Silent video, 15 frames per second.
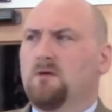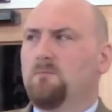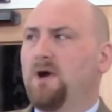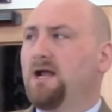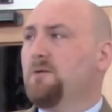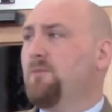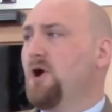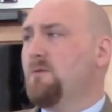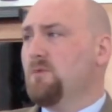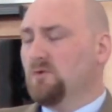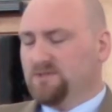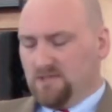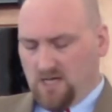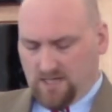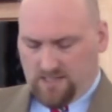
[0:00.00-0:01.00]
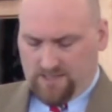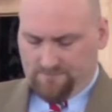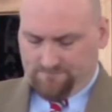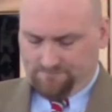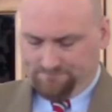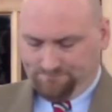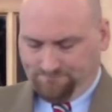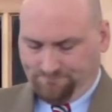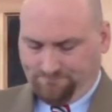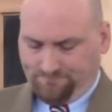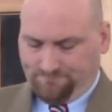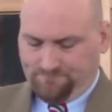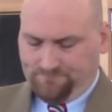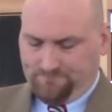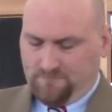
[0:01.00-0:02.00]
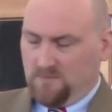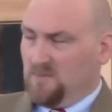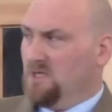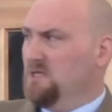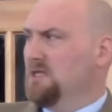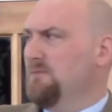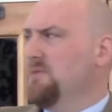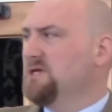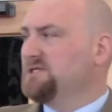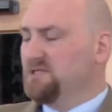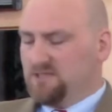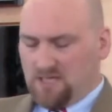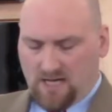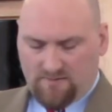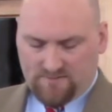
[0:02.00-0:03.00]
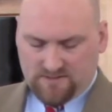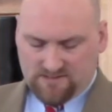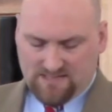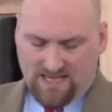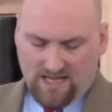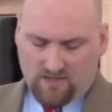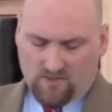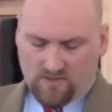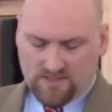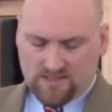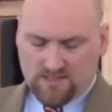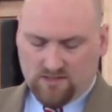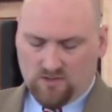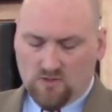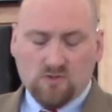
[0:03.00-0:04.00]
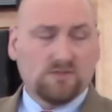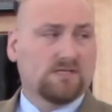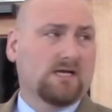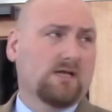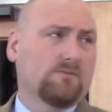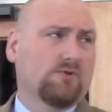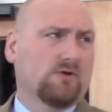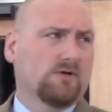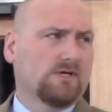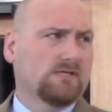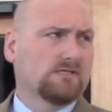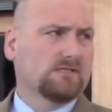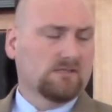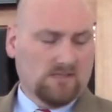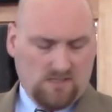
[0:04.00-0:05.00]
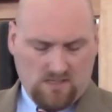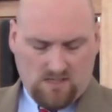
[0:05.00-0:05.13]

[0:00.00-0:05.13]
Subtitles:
My department was lucky. The admissions office not only didn't lose any employees,